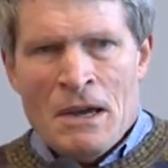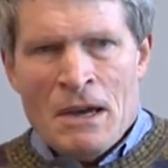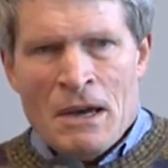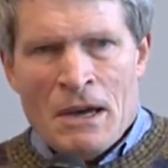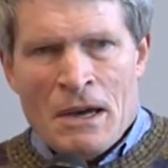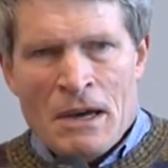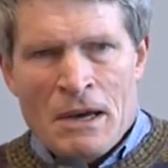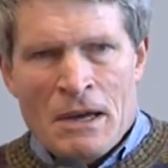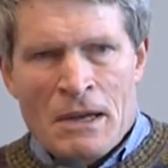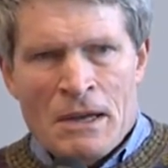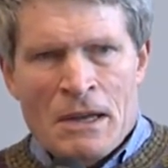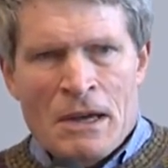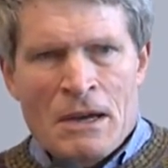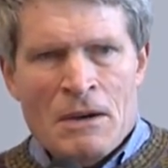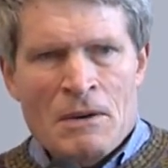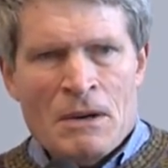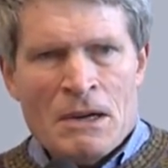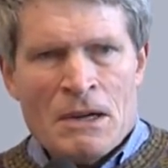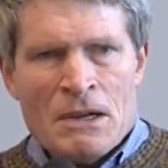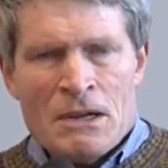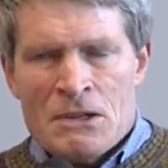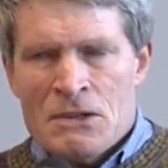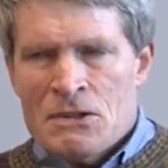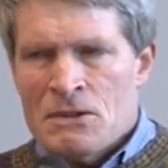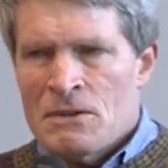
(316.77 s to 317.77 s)
Uh, now,
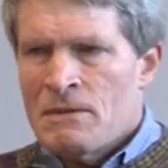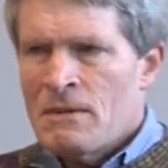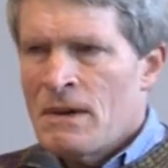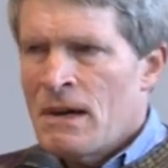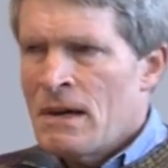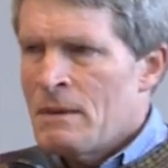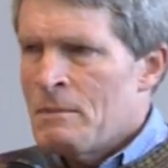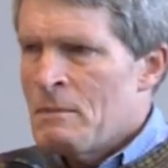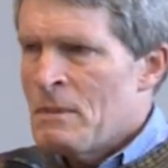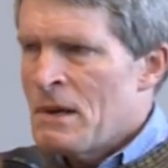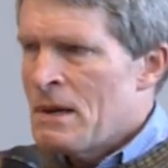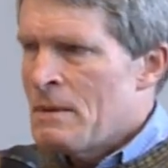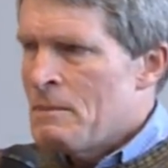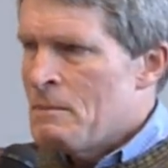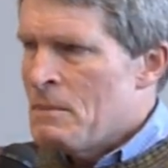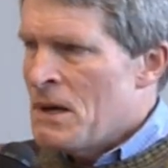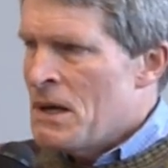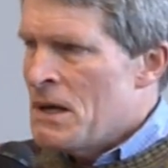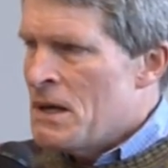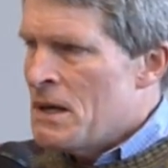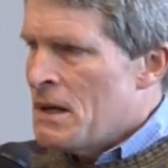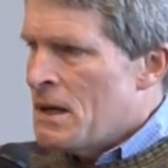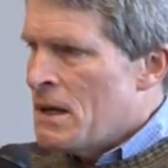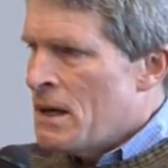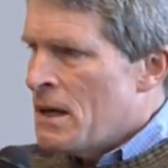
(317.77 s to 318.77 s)
I guess you've got to be a
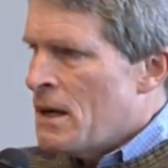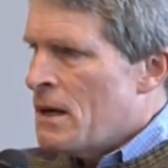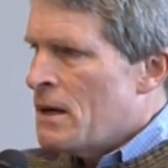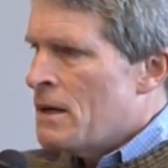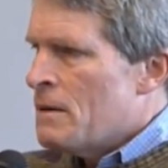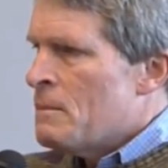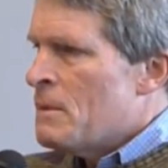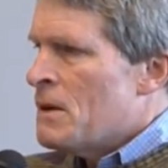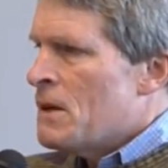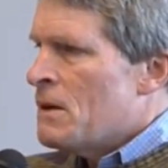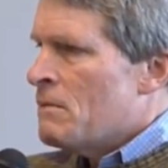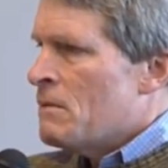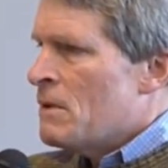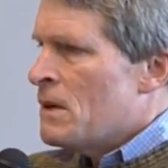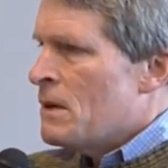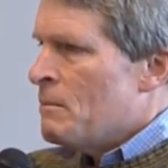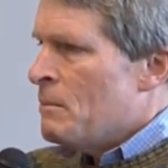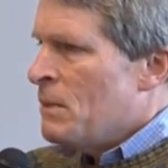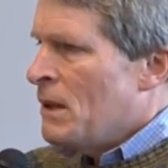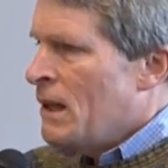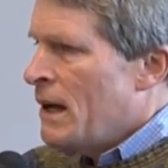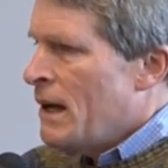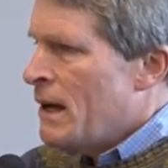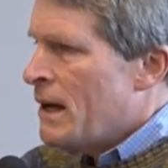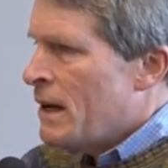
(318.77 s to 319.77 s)
billionaire to be a real
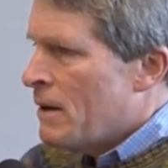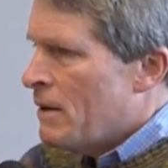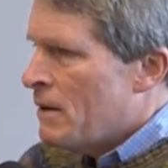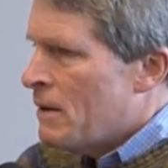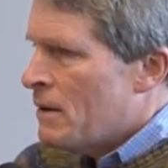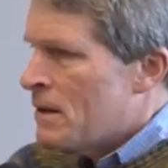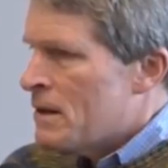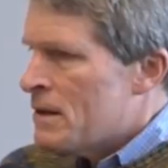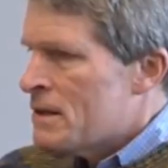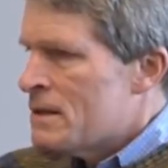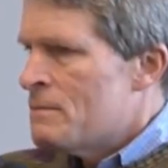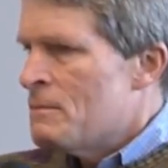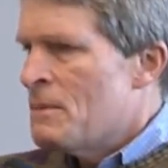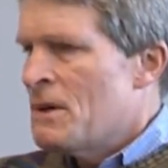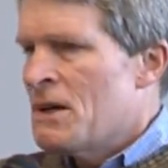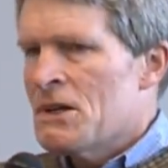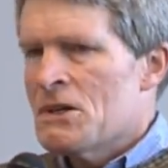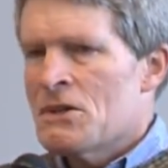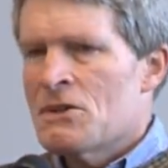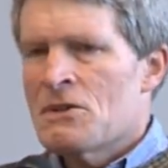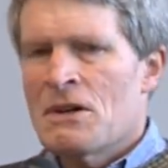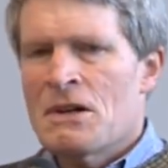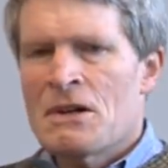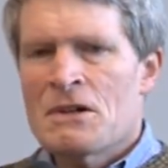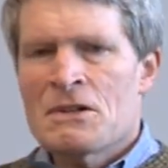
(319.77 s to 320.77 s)
player in this
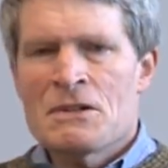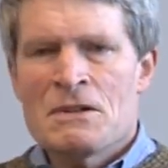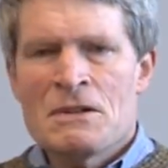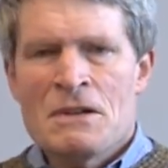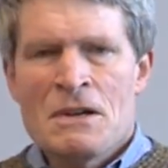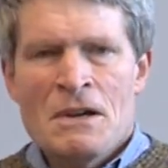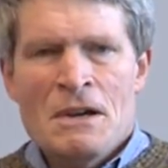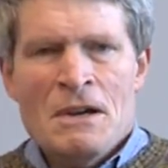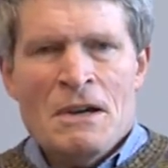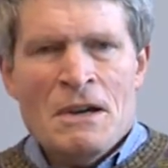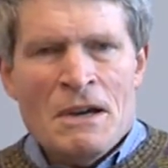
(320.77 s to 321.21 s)
administration.